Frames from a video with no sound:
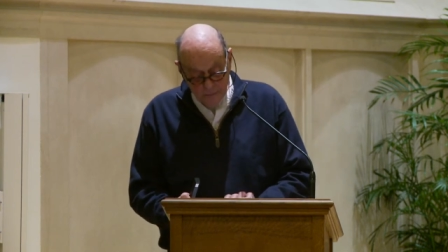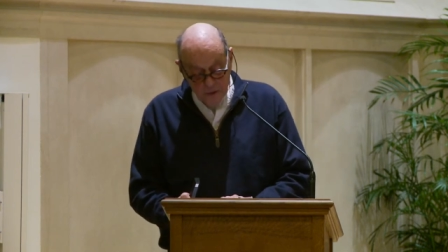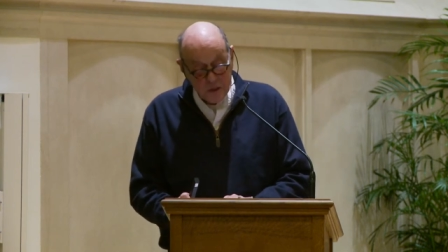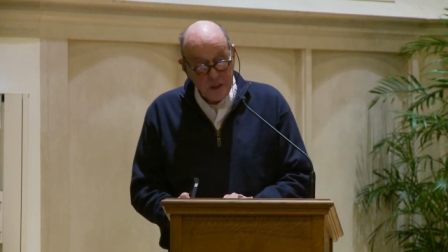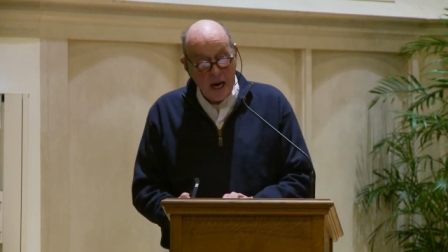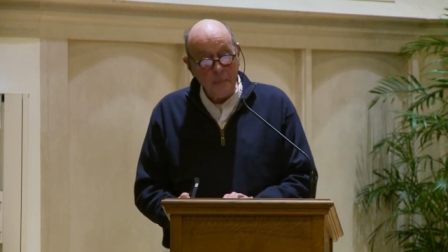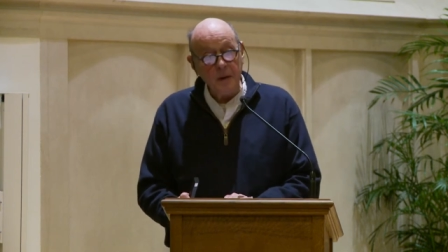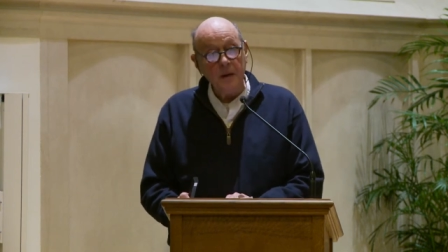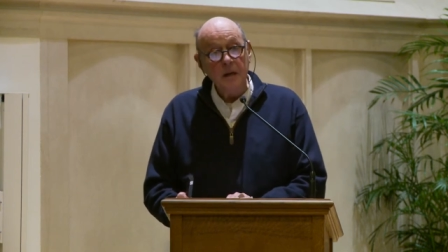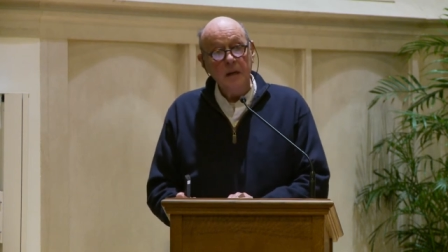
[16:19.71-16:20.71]
This has
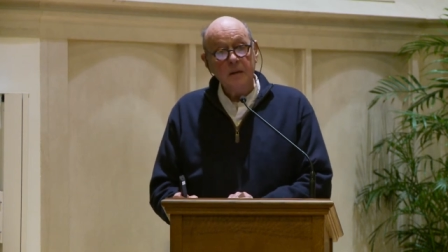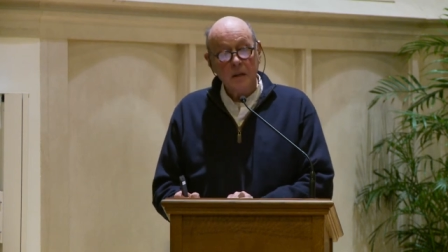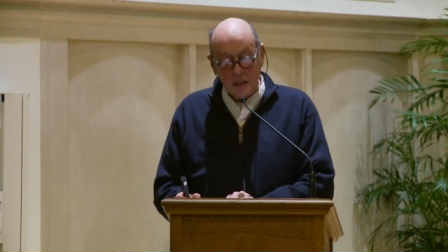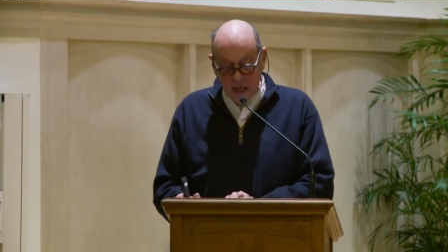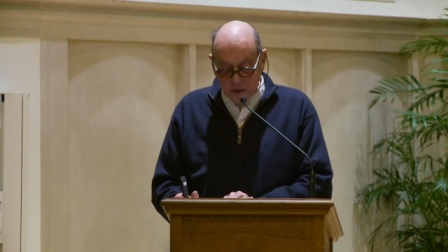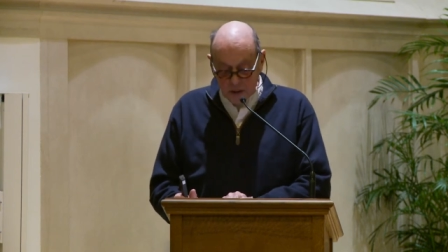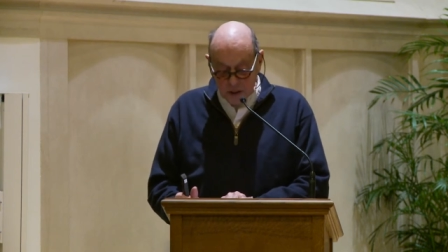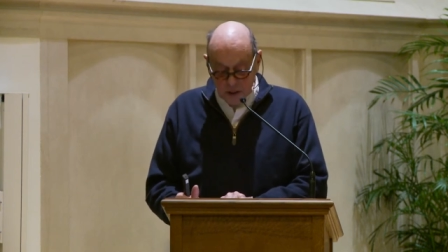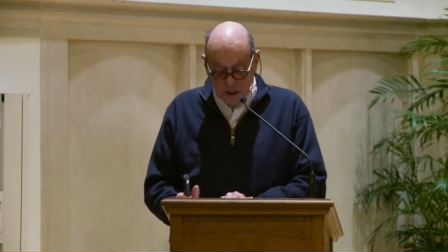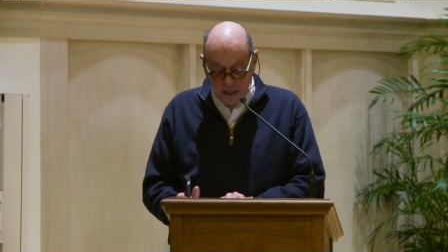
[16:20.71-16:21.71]
happened to
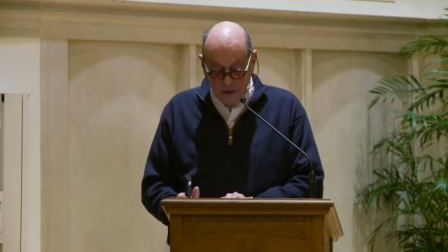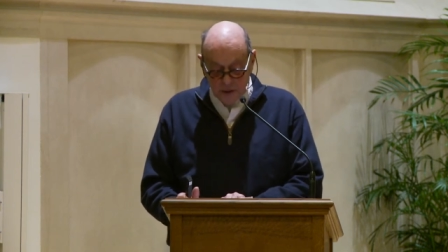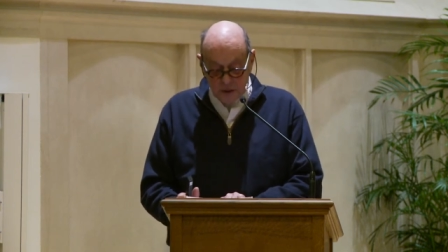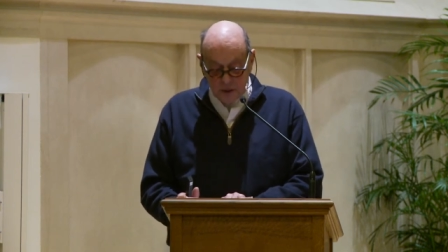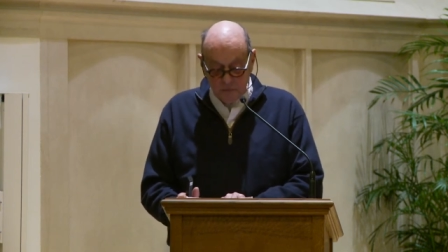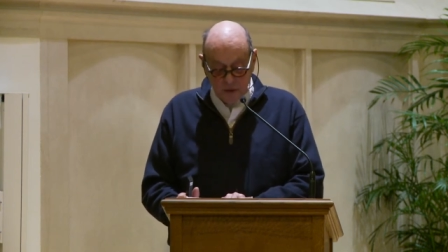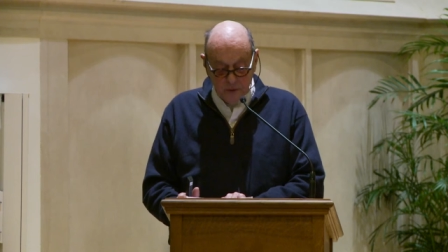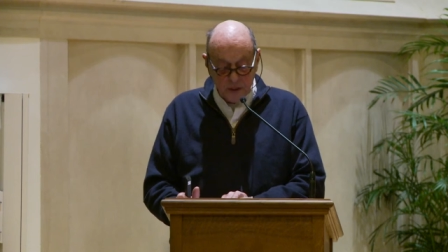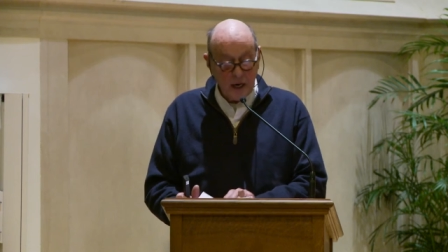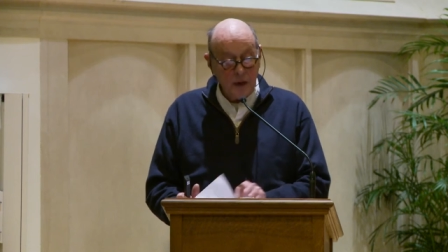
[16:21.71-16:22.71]
thousands and thousands of
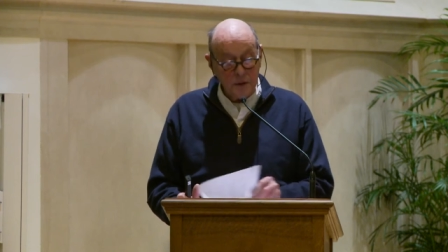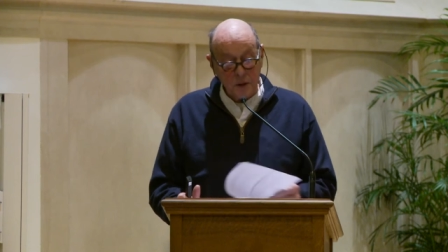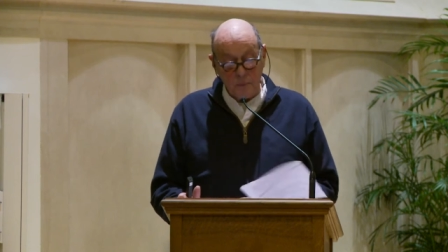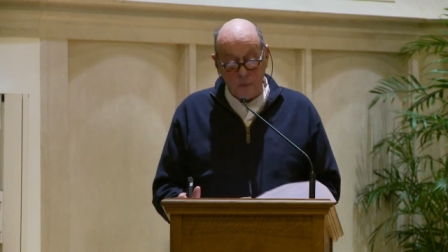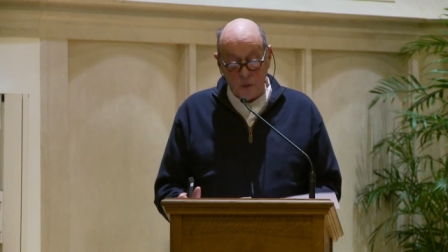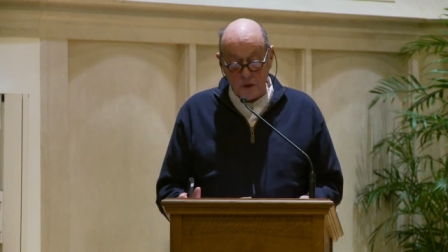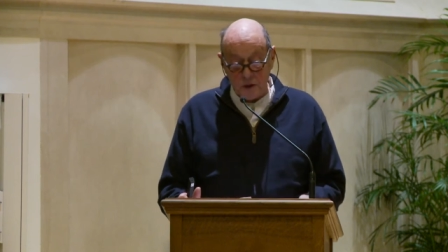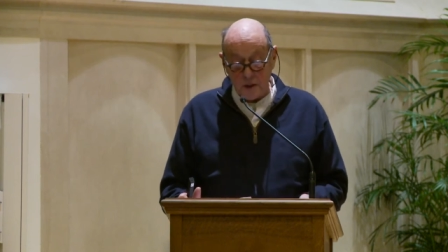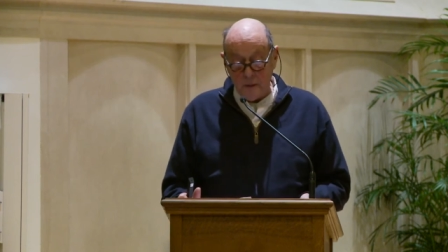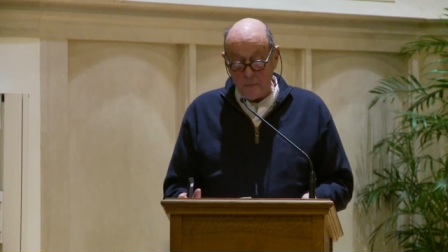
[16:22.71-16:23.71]
river towns and
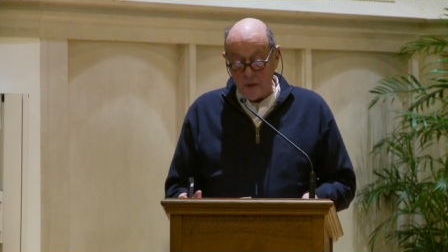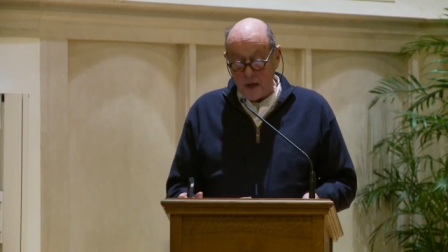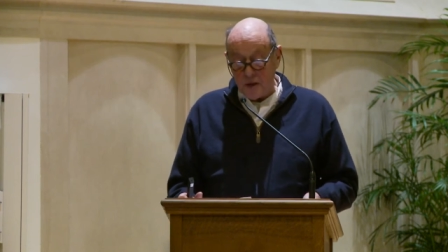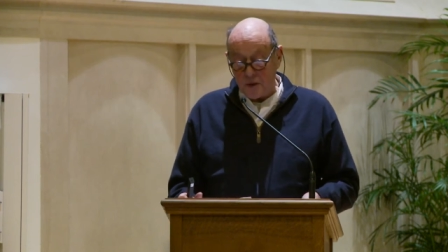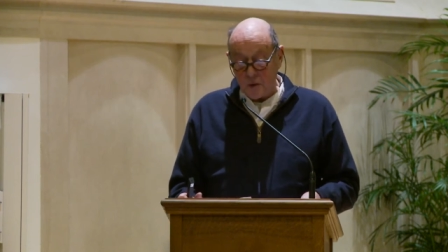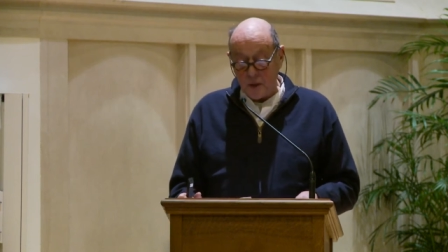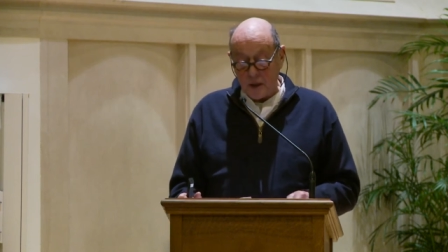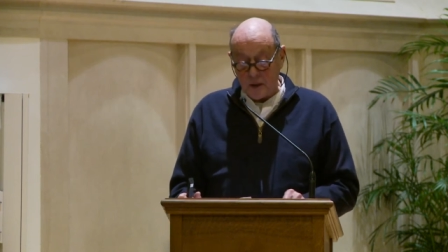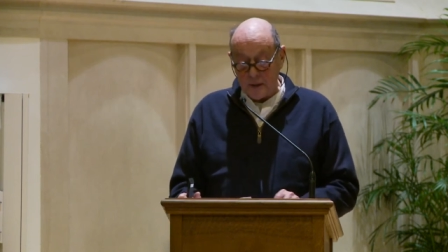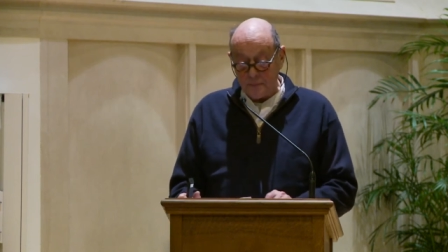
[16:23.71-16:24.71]
ports
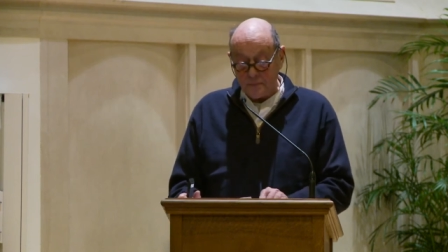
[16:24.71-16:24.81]
historically.